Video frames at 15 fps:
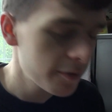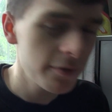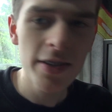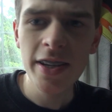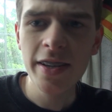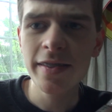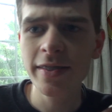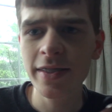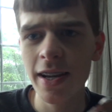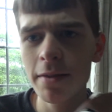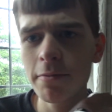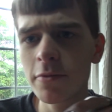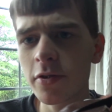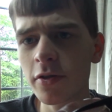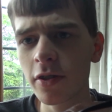These
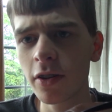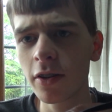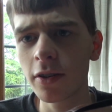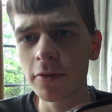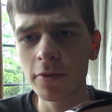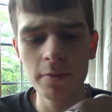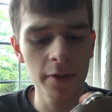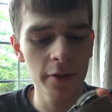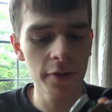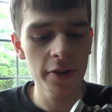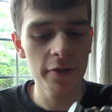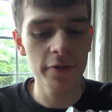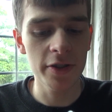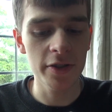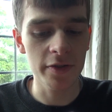cameras are from the
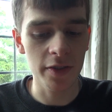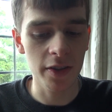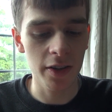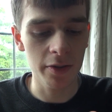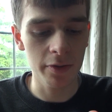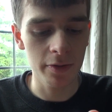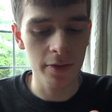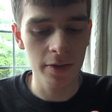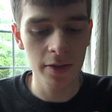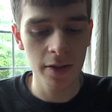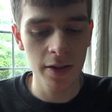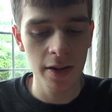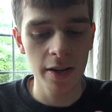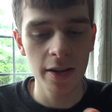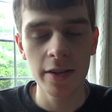50s though.
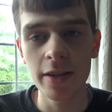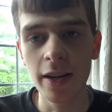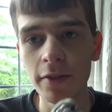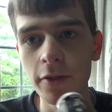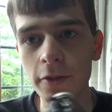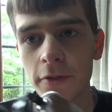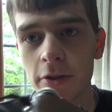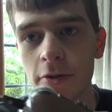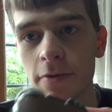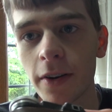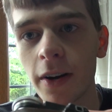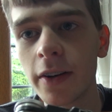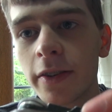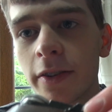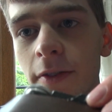You have a
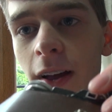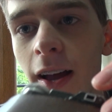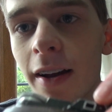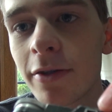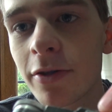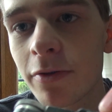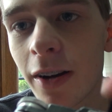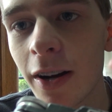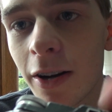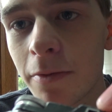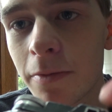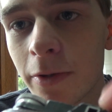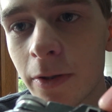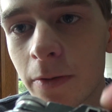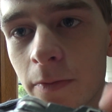viewfinder there as well,
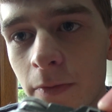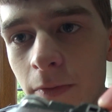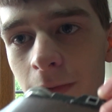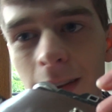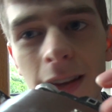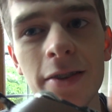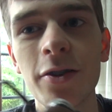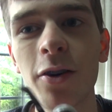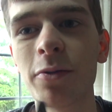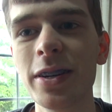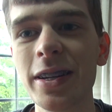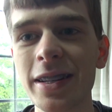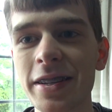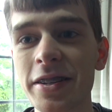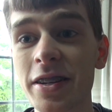but not
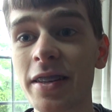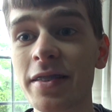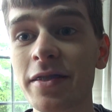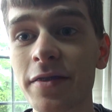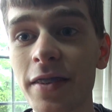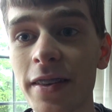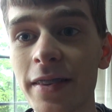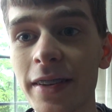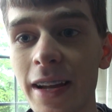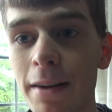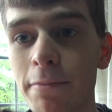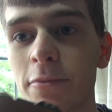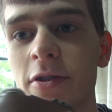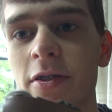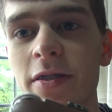really a chance of getting the
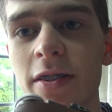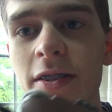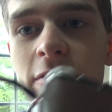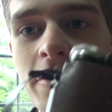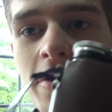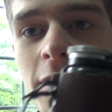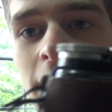camera to see through